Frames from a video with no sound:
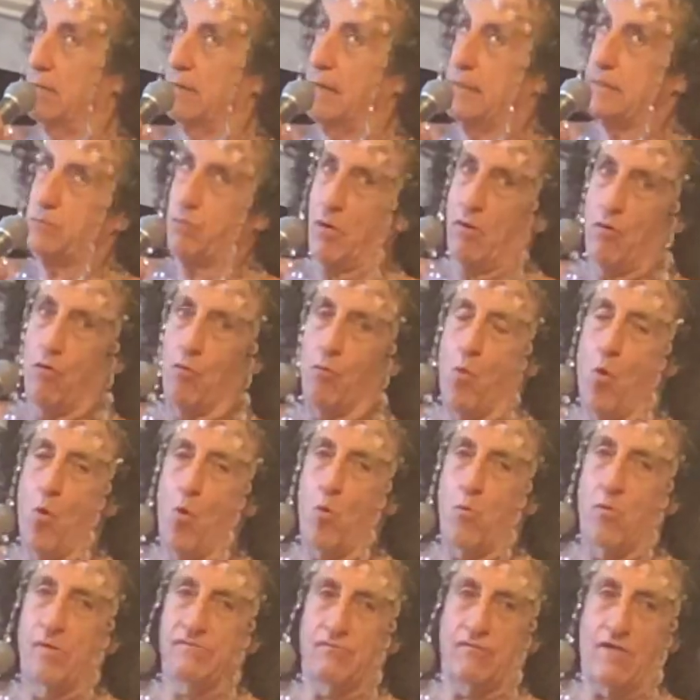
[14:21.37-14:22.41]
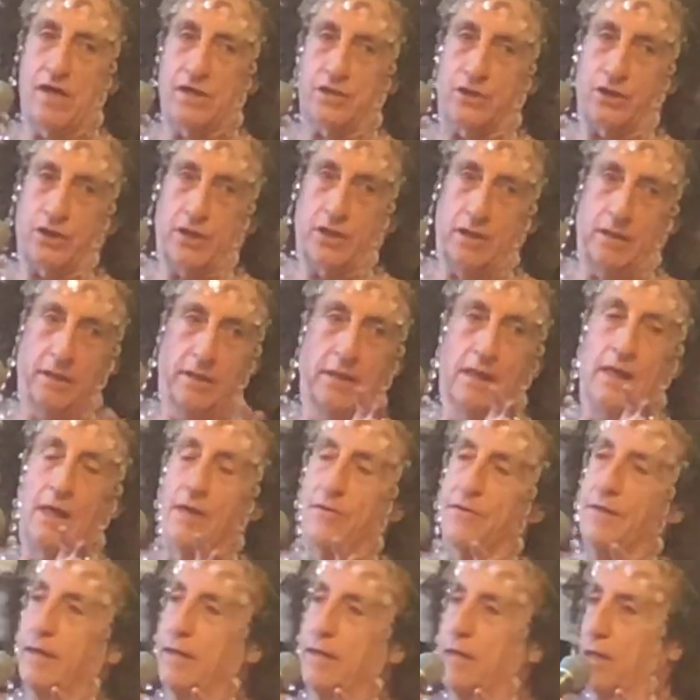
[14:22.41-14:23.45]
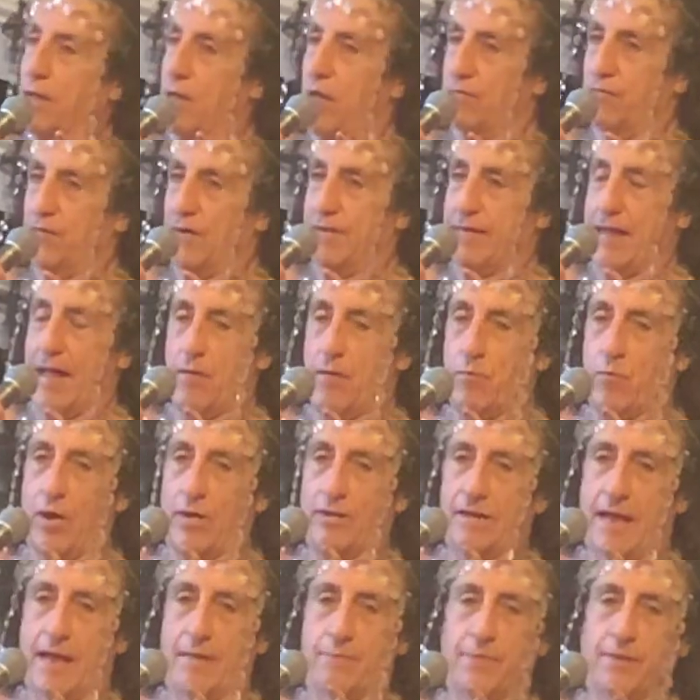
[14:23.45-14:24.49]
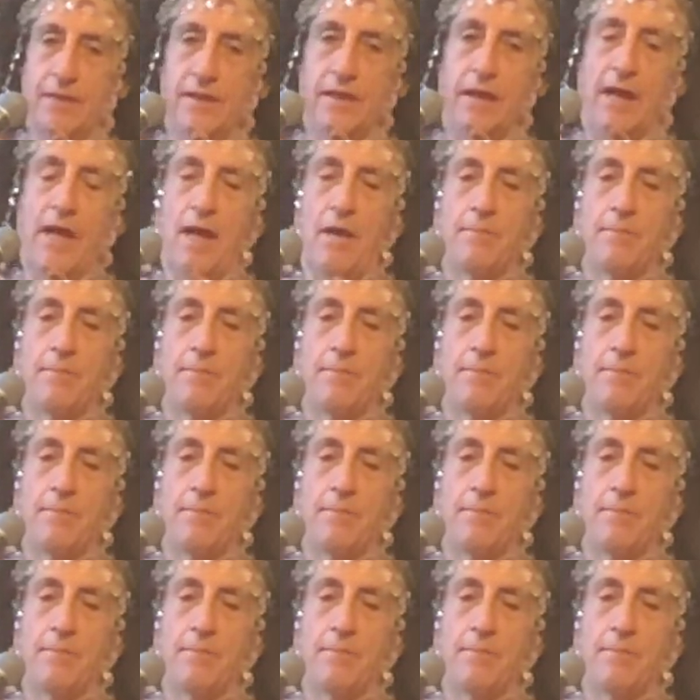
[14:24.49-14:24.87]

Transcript: unless we're at war with Russia, then hopefully that won't happen.